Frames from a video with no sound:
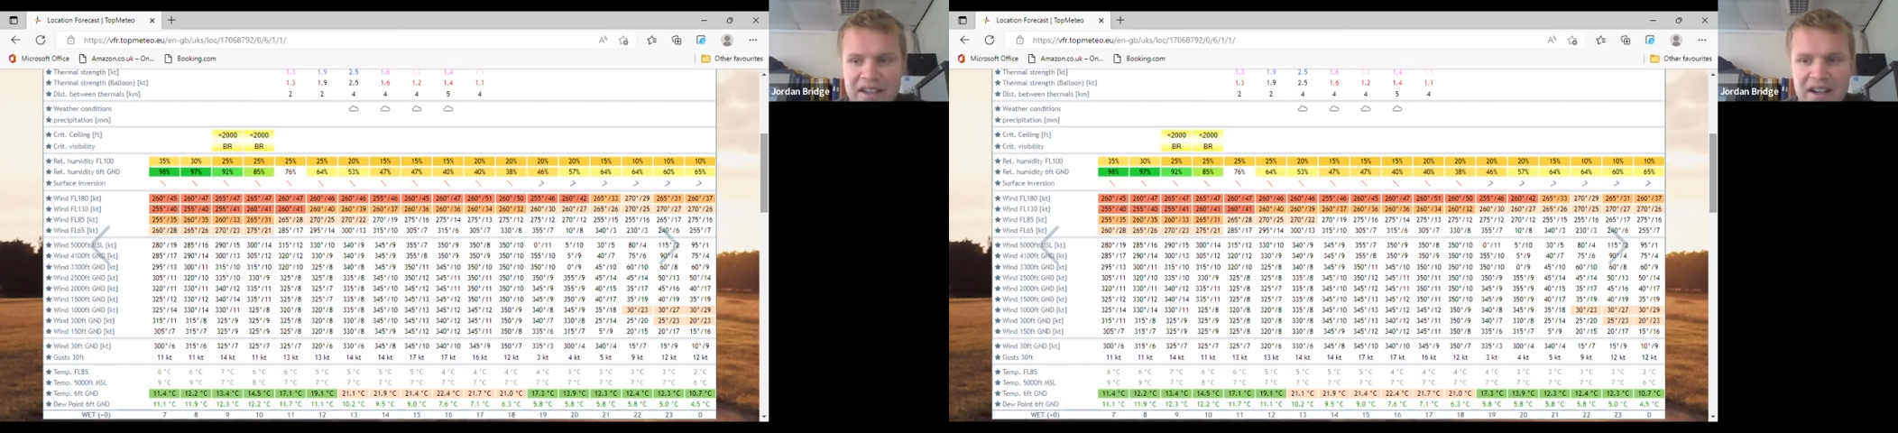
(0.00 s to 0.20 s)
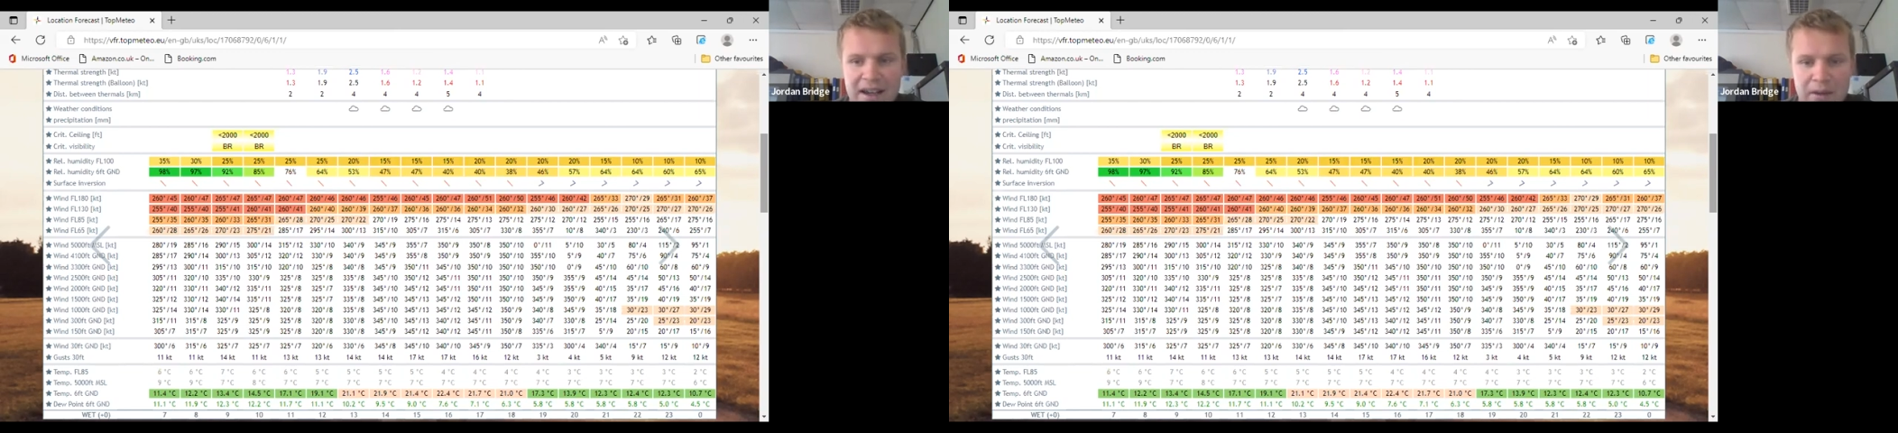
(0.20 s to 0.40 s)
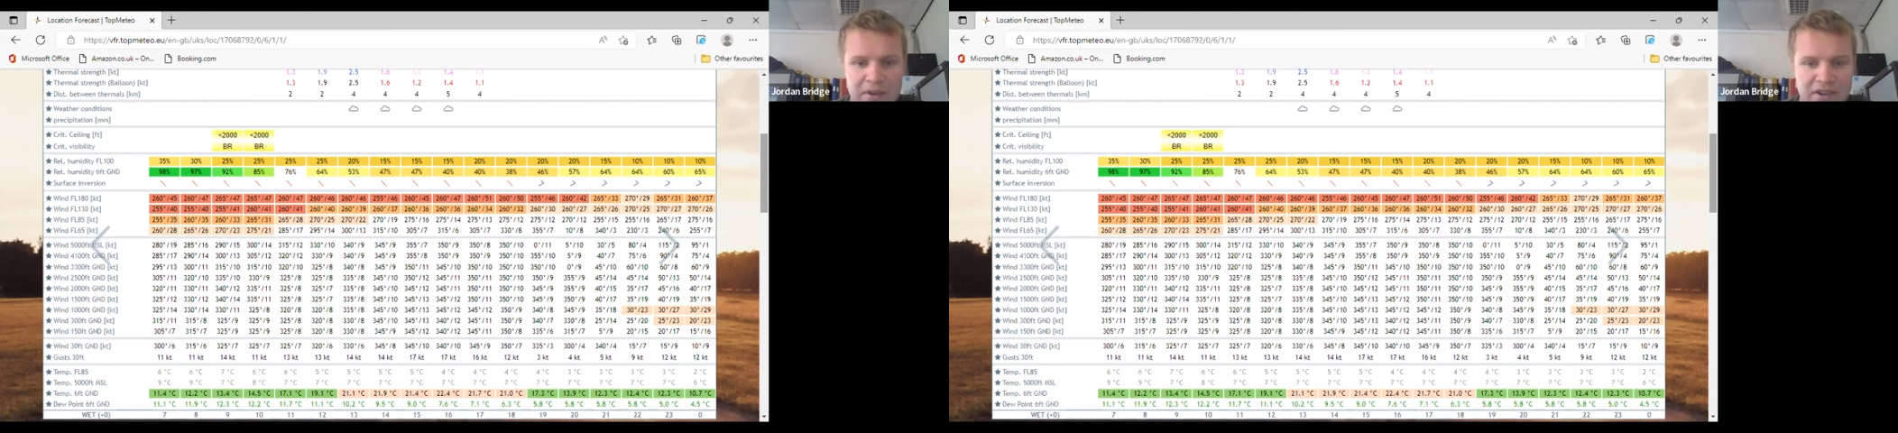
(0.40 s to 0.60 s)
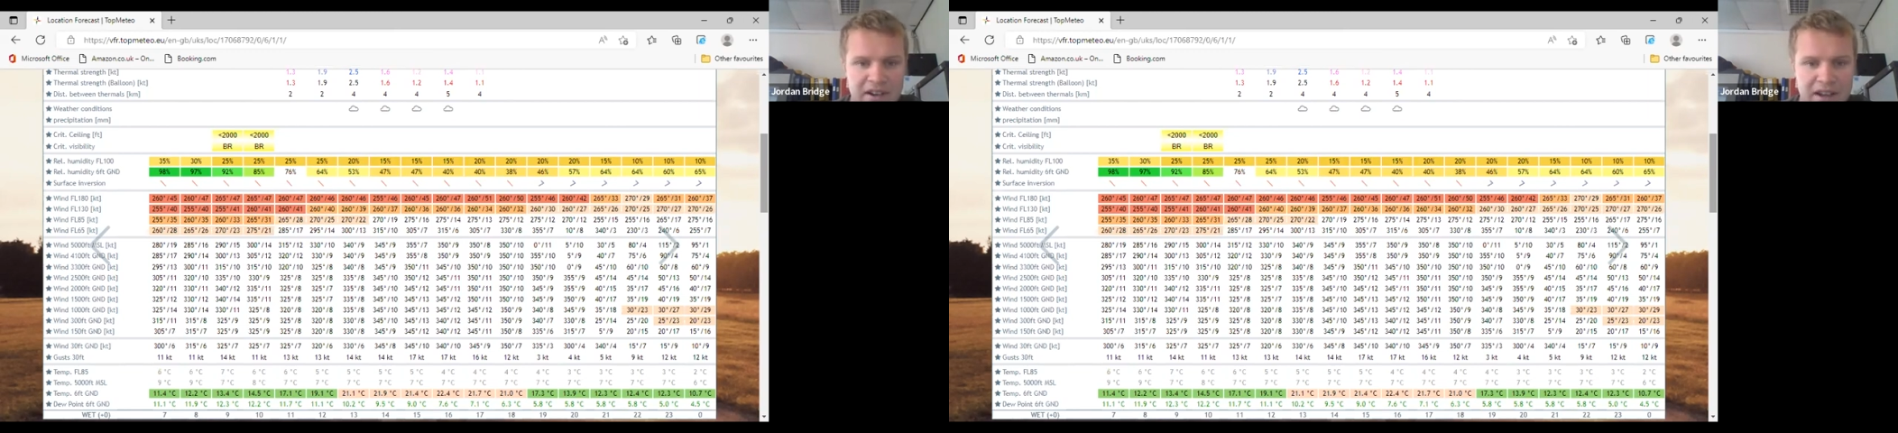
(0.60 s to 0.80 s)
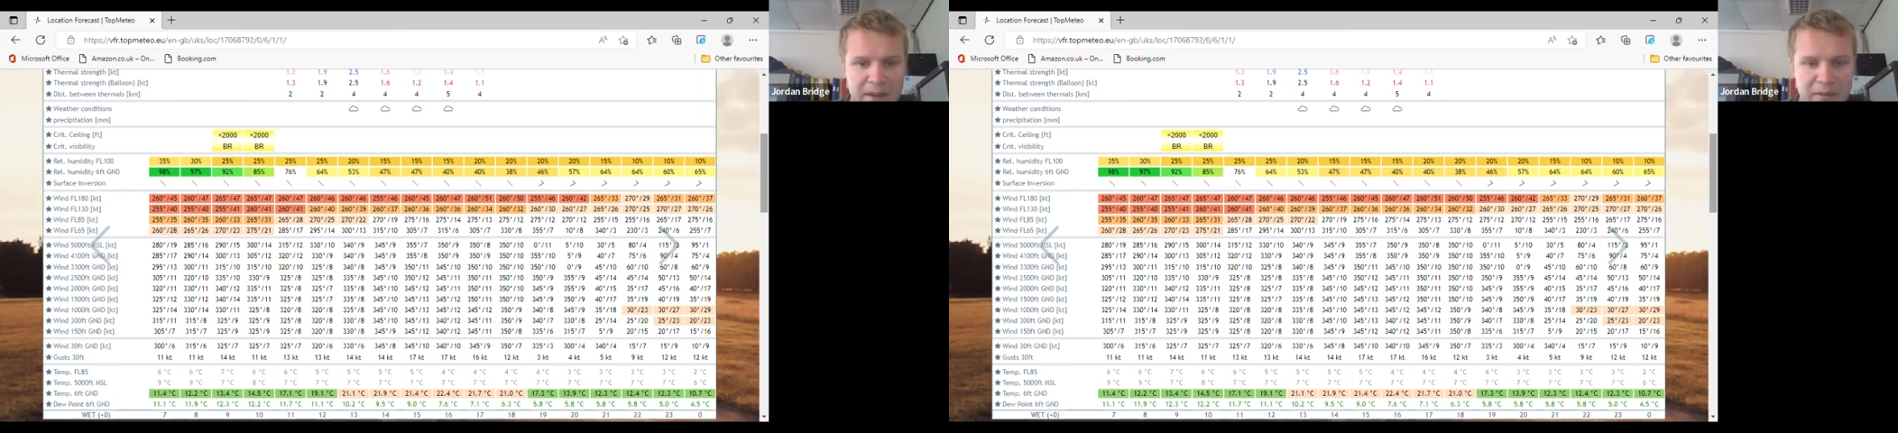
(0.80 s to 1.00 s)
of cloud which are
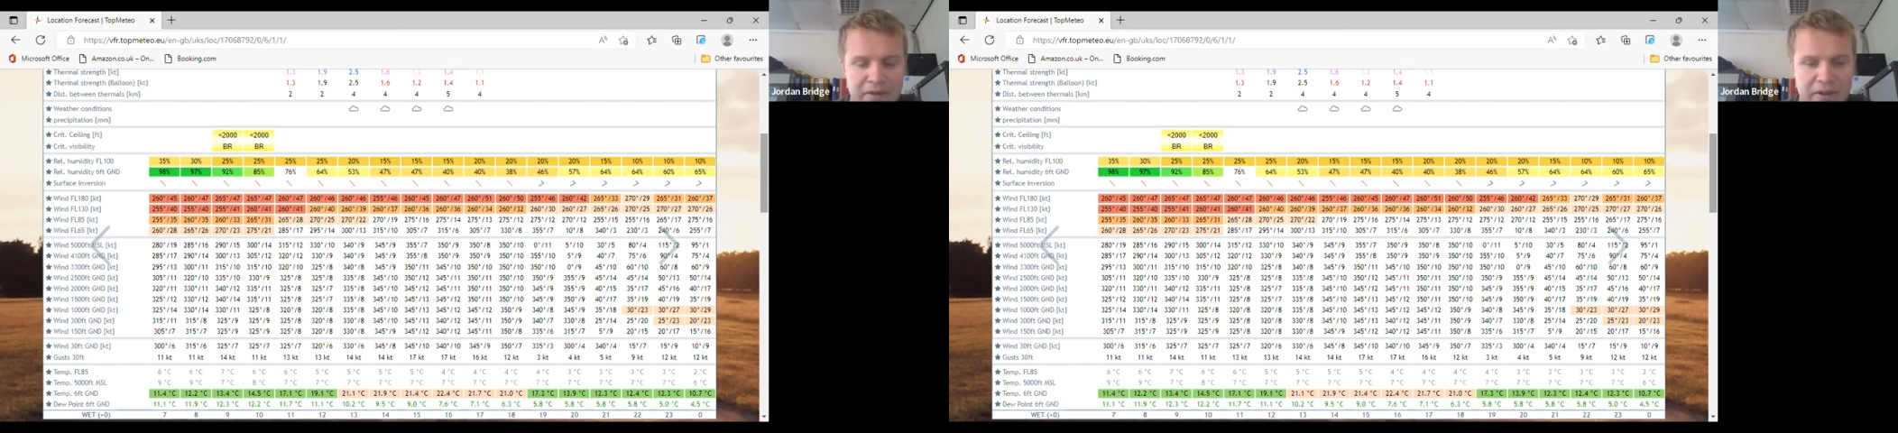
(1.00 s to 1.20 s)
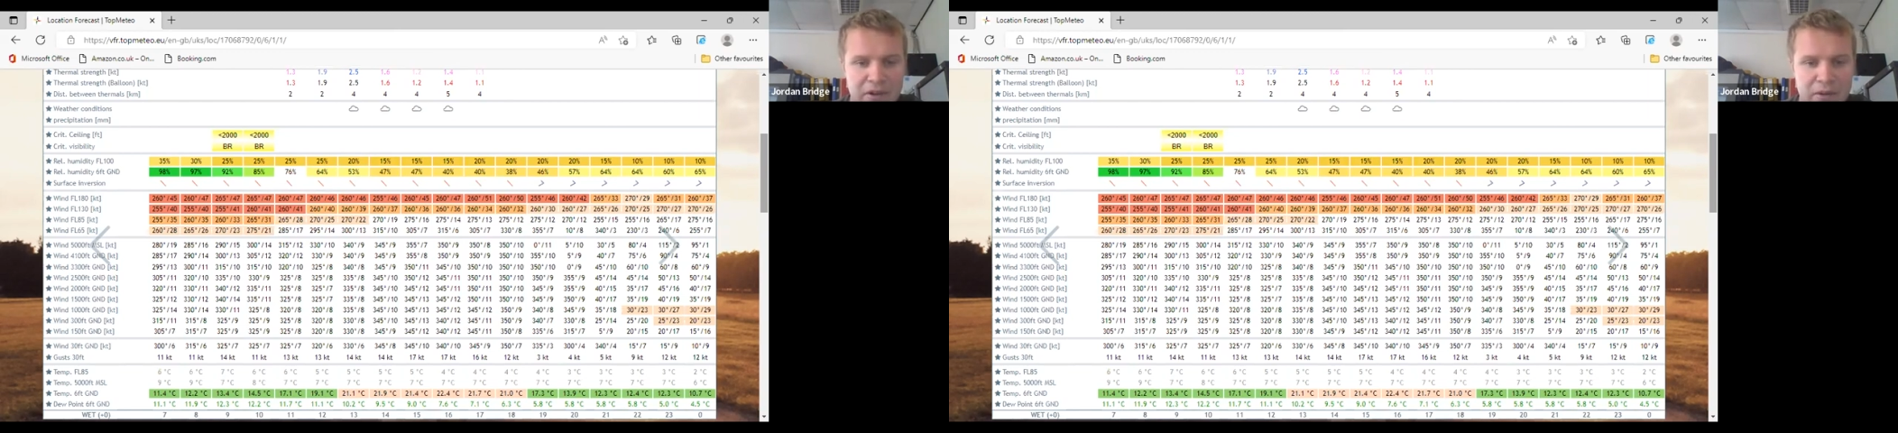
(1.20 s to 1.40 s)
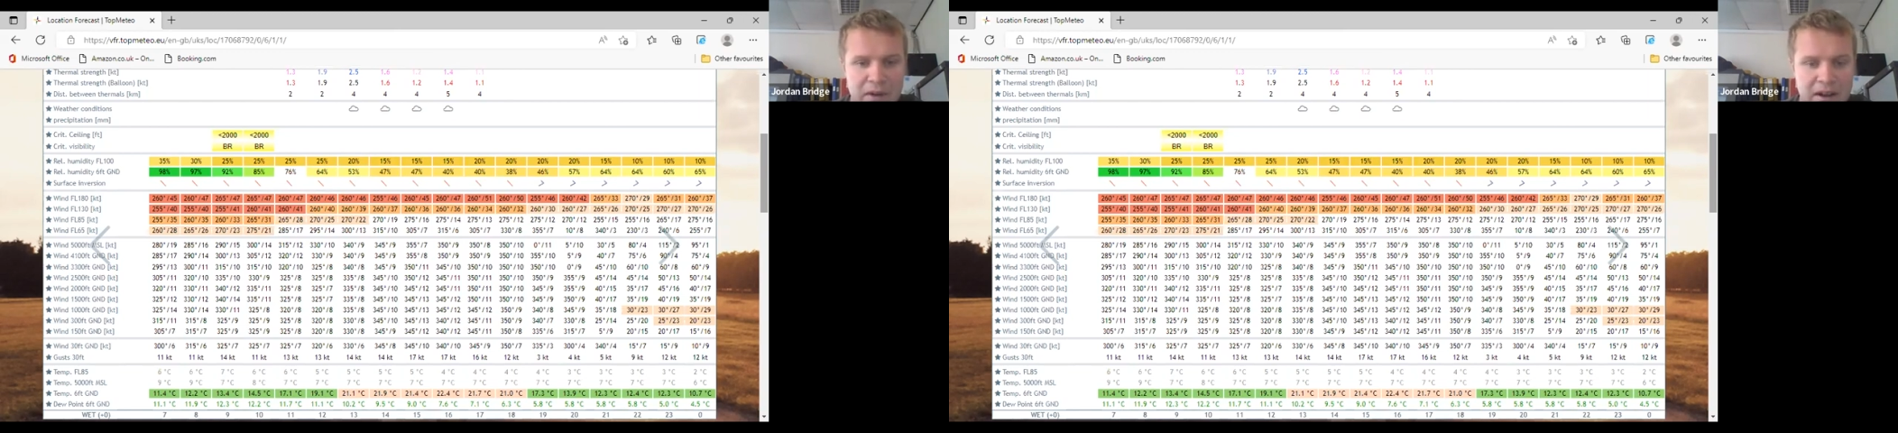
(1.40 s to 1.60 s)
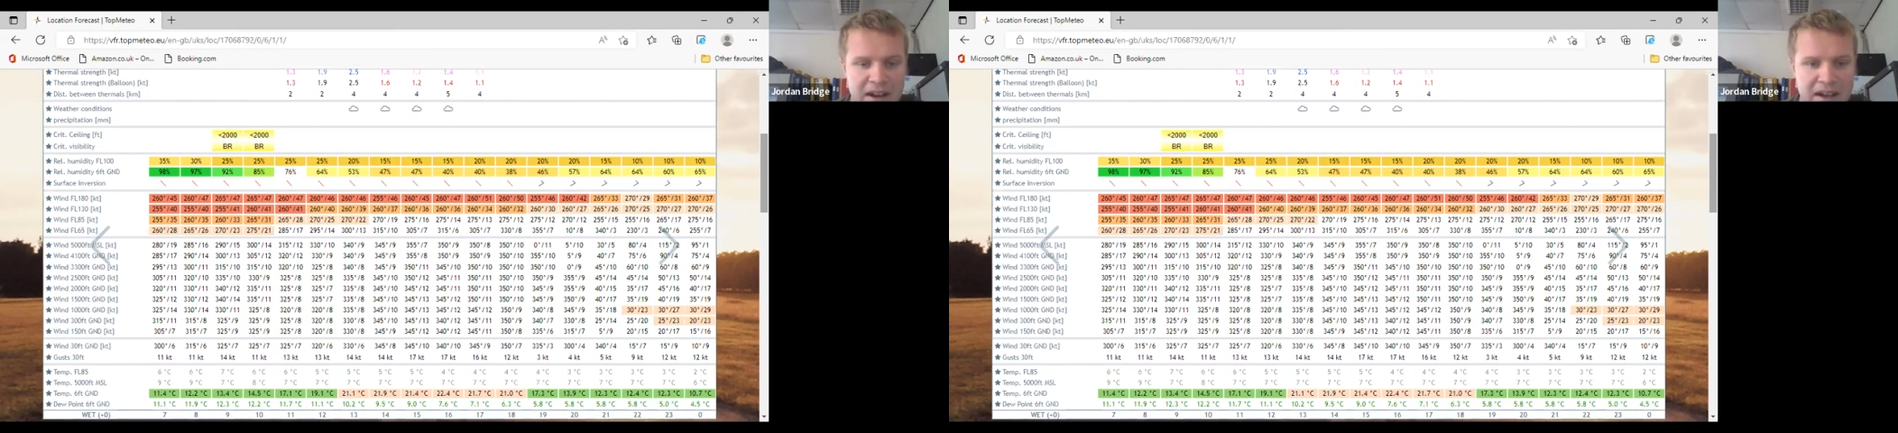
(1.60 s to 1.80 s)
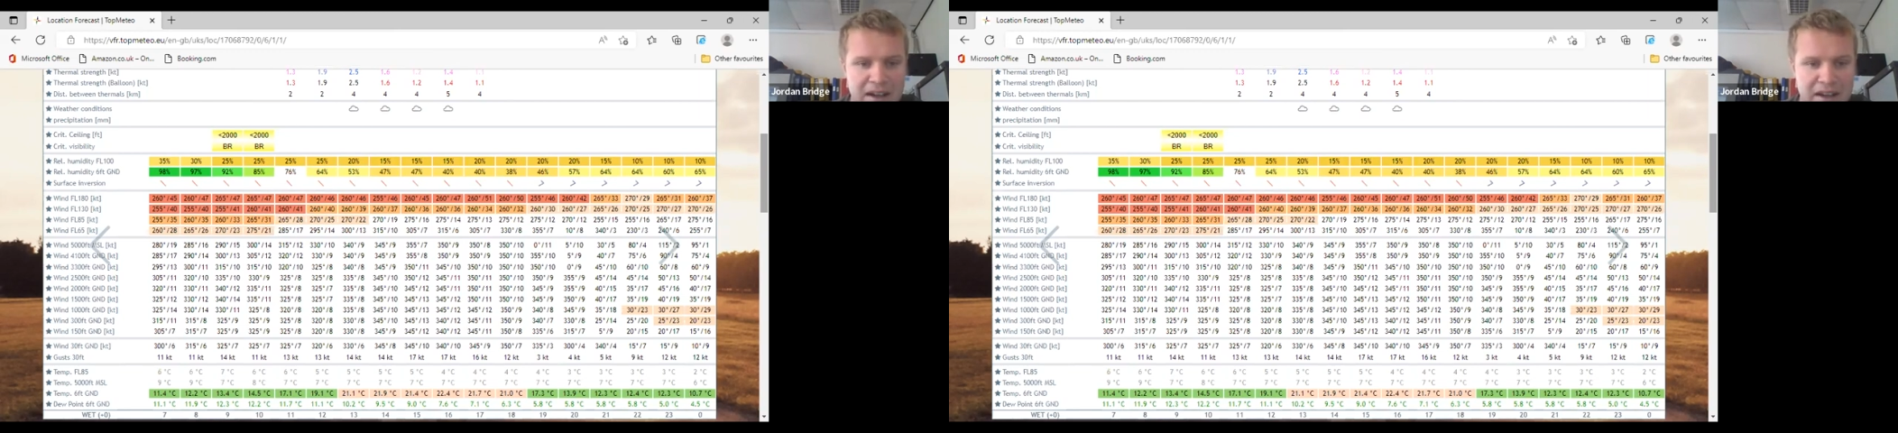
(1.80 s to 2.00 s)
going to come through
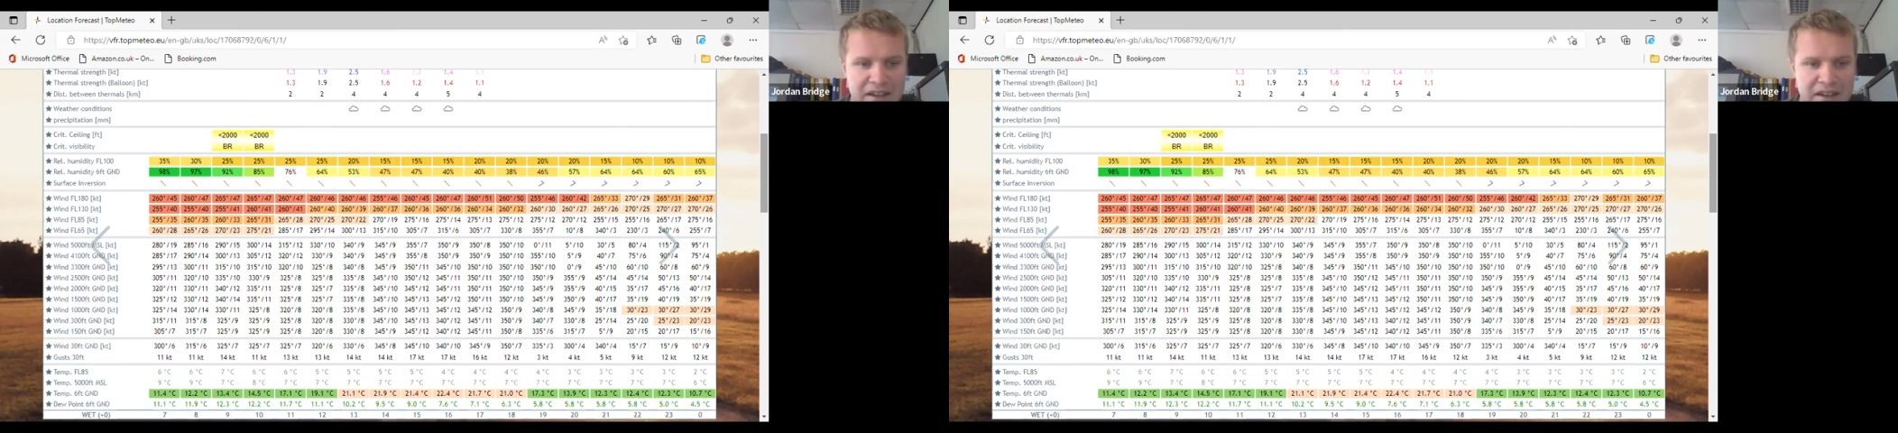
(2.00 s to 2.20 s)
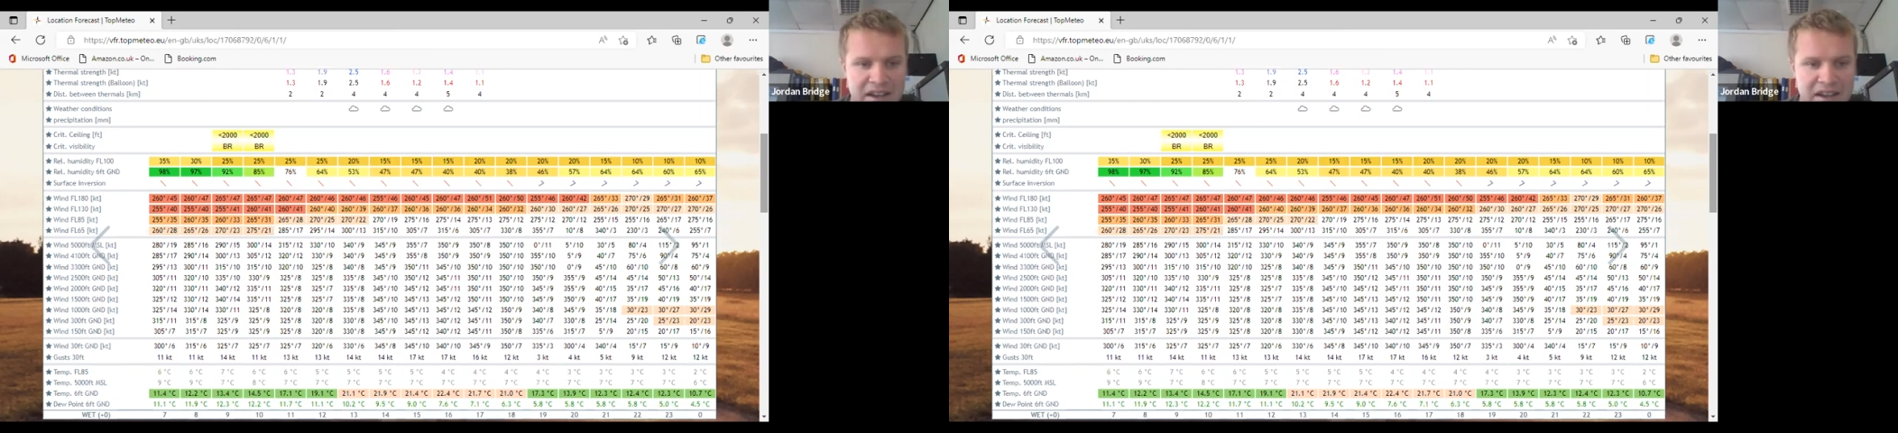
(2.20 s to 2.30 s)
and